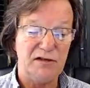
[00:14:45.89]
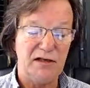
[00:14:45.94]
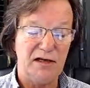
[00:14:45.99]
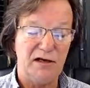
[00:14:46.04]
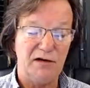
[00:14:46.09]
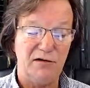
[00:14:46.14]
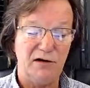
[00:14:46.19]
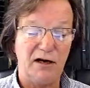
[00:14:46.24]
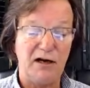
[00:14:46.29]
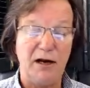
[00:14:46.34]
th-
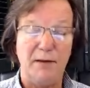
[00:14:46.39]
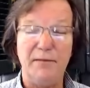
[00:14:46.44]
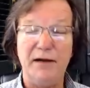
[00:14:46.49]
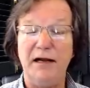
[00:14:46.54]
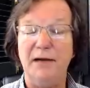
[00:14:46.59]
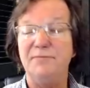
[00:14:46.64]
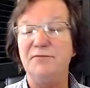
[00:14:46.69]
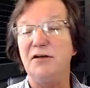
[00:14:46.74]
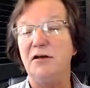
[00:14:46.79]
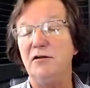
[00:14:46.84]
are
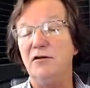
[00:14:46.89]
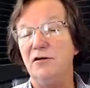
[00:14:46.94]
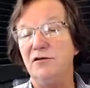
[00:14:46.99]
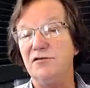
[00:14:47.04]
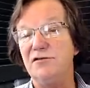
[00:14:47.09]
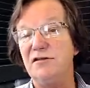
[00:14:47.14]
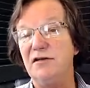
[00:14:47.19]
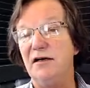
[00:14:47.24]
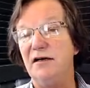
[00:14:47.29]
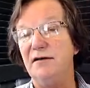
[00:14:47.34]
coming up to
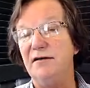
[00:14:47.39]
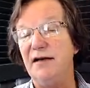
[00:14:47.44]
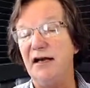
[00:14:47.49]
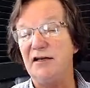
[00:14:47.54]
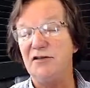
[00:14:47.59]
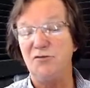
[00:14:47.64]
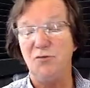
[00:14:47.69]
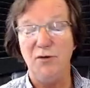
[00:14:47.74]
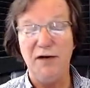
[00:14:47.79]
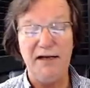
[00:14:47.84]
close uh,
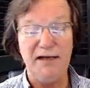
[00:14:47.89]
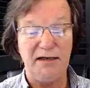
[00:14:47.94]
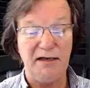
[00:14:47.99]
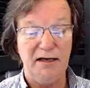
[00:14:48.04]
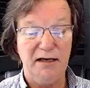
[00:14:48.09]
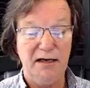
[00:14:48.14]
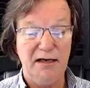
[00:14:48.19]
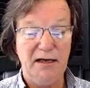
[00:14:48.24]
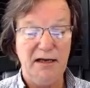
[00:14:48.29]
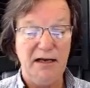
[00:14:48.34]
next week.